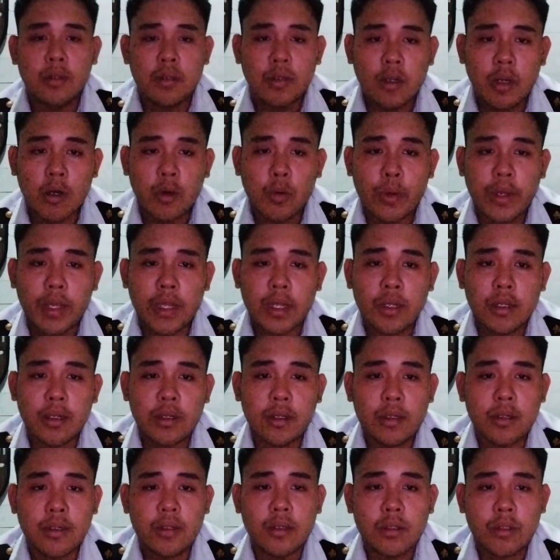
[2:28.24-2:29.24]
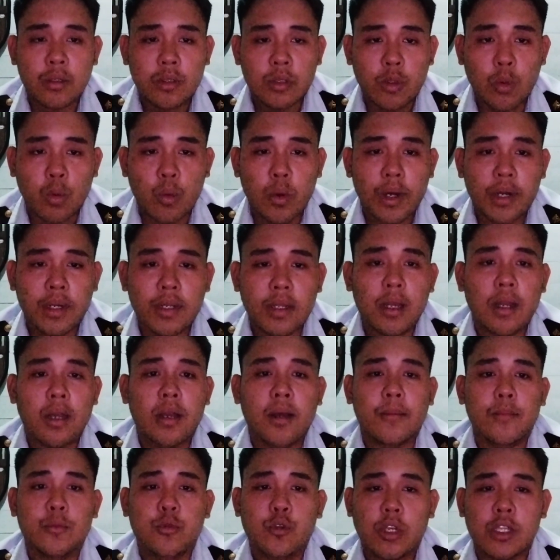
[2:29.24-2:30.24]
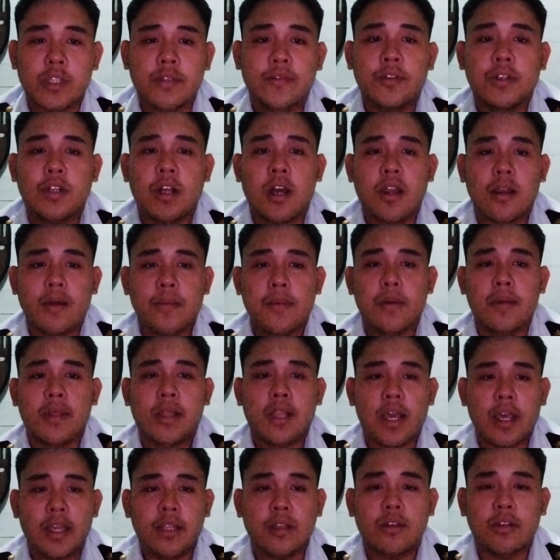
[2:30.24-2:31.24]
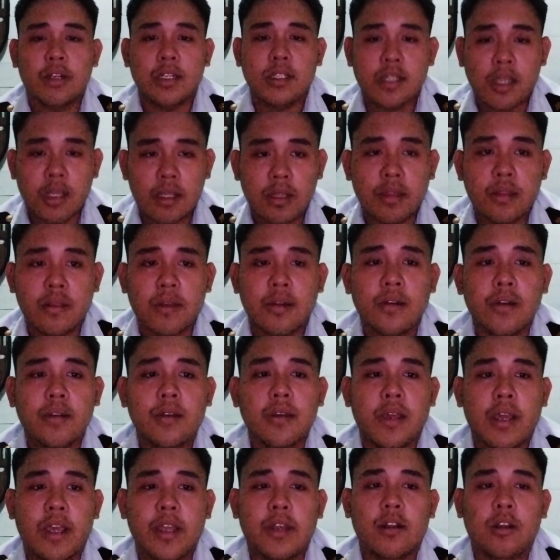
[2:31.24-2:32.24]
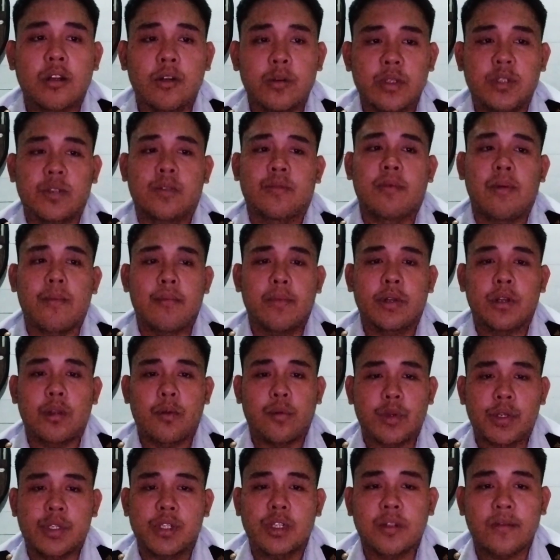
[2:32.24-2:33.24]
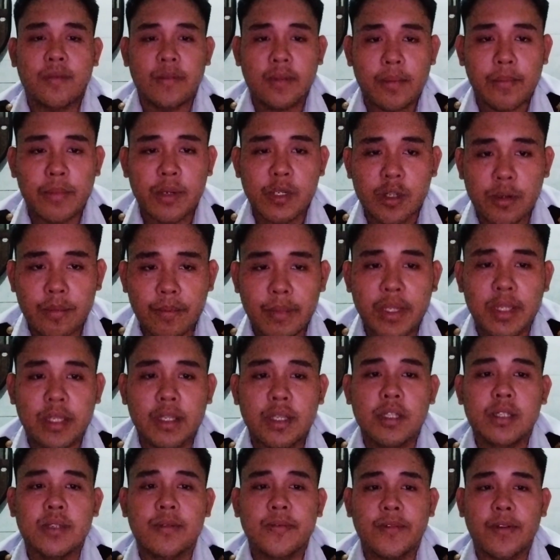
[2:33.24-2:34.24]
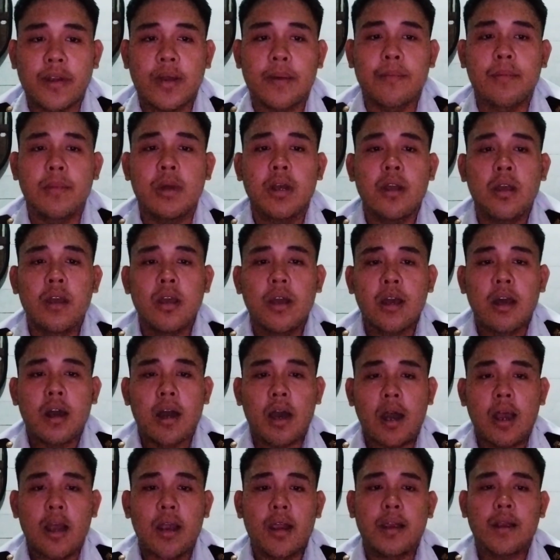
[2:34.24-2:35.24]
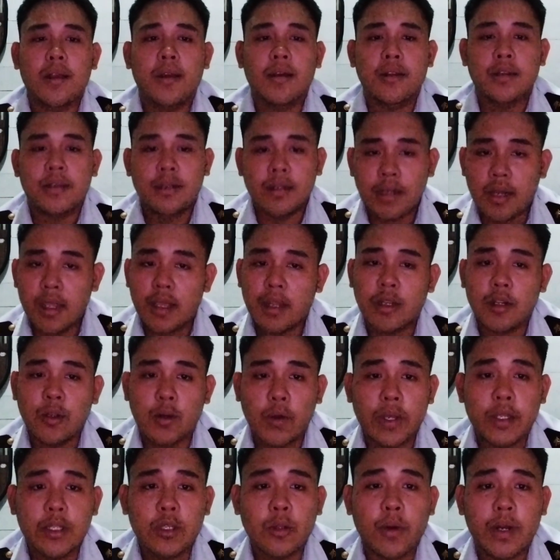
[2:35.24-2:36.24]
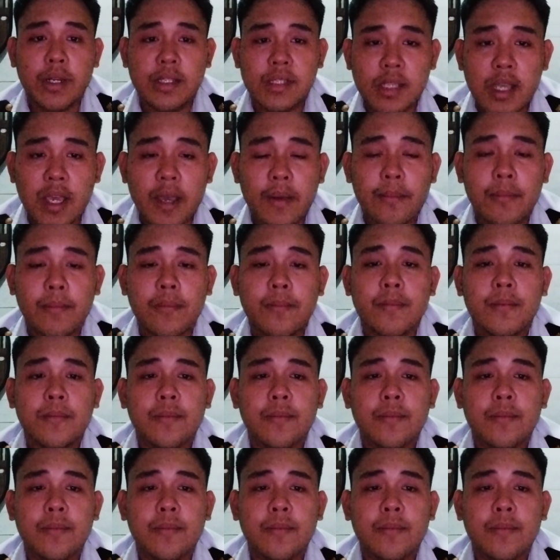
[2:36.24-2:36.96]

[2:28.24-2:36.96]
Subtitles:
going toward transfer the RML line to the center, and always remember the origin of the measurement is from R, then going towards M,